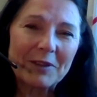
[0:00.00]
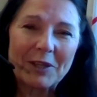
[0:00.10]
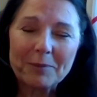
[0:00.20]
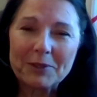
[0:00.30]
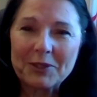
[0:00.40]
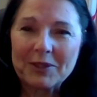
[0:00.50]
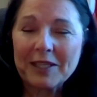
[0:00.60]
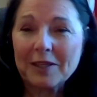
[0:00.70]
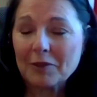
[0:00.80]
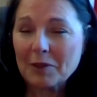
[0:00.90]
an
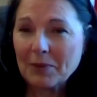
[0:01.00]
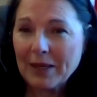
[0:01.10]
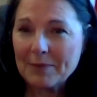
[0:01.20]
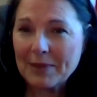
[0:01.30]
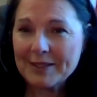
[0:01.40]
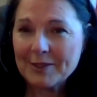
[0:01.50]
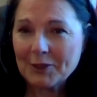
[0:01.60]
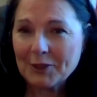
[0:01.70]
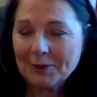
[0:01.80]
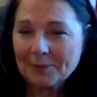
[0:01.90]
opportunity for the Prime
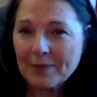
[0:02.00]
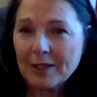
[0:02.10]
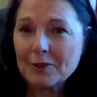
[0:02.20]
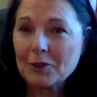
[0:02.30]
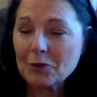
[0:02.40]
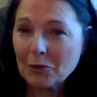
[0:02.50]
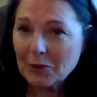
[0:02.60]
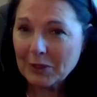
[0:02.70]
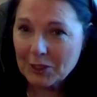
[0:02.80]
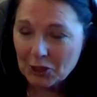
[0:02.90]
Minister to
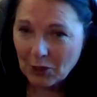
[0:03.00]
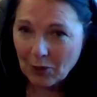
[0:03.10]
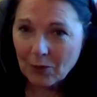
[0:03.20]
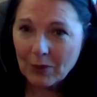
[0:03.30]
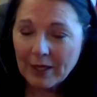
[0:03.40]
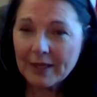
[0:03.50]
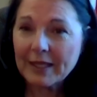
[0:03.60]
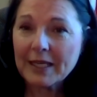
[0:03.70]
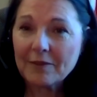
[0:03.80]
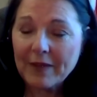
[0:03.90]
truly show
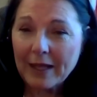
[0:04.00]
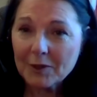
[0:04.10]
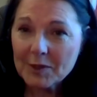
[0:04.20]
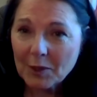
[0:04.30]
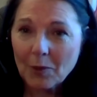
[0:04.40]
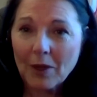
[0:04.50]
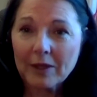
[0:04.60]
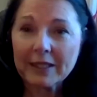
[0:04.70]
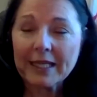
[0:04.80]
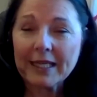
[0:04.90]
that he values
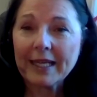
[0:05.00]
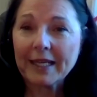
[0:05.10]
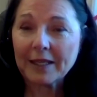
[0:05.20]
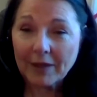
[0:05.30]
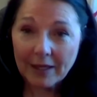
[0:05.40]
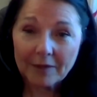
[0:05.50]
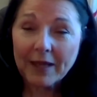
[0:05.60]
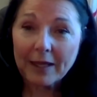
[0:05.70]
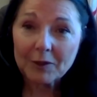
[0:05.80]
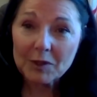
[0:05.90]
equality and he
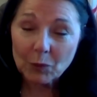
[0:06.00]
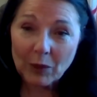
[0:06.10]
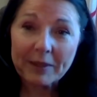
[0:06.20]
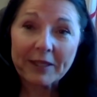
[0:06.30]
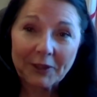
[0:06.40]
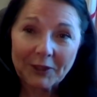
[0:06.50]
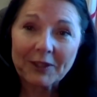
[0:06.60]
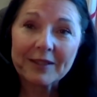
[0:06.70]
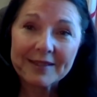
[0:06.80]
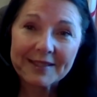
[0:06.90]
values women and
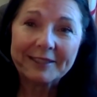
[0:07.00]
girls.